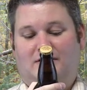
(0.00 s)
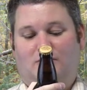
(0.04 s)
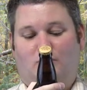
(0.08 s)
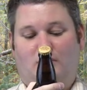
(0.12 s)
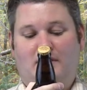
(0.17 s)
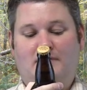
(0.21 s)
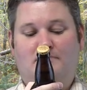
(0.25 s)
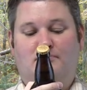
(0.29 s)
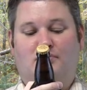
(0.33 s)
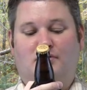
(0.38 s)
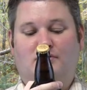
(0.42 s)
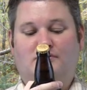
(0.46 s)

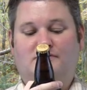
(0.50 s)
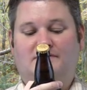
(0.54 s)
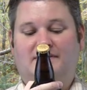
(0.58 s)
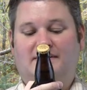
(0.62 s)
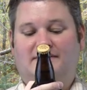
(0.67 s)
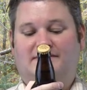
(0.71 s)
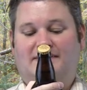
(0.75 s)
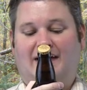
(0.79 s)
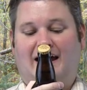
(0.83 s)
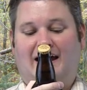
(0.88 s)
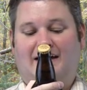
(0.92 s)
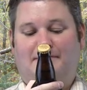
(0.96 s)
We brewed
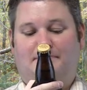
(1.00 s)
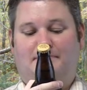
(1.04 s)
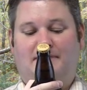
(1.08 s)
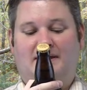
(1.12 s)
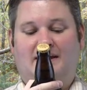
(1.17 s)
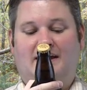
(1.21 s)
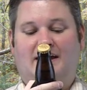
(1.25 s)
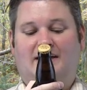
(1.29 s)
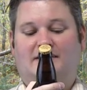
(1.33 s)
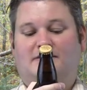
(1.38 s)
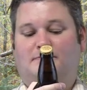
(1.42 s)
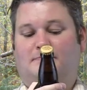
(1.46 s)
this
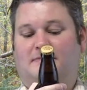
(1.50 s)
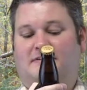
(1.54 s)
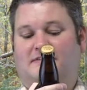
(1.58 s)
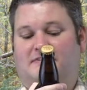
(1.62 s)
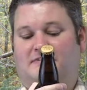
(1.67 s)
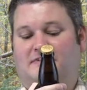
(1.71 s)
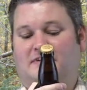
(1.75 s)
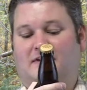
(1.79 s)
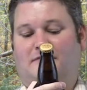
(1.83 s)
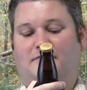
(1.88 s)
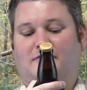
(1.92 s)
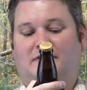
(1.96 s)
IPA
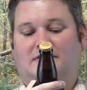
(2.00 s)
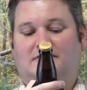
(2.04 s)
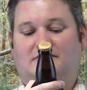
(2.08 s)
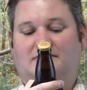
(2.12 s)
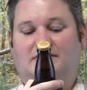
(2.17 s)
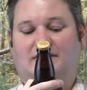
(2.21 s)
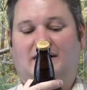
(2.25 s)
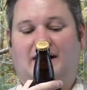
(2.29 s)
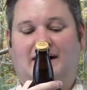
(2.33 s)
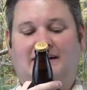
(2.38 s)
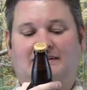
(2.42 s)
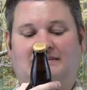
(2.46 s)

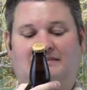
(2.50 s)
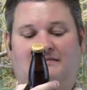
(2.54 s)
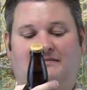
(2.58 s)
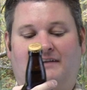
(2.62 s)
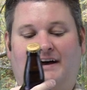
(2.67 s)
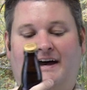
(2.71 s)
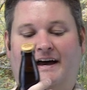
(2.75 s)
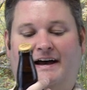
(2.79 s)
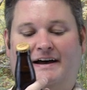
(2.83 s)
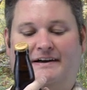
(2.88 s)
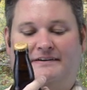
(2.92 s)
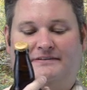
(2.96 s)
specifically not to
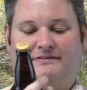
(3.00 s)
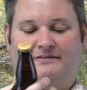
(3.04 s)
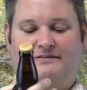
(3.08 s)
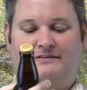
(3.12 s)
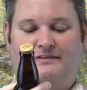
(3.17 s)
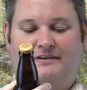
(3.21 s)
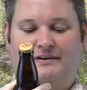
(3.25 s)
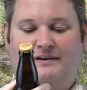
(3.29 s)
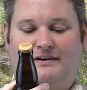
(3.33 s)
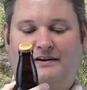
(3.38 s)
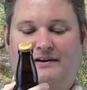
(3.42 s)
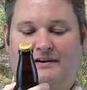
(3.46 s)
last.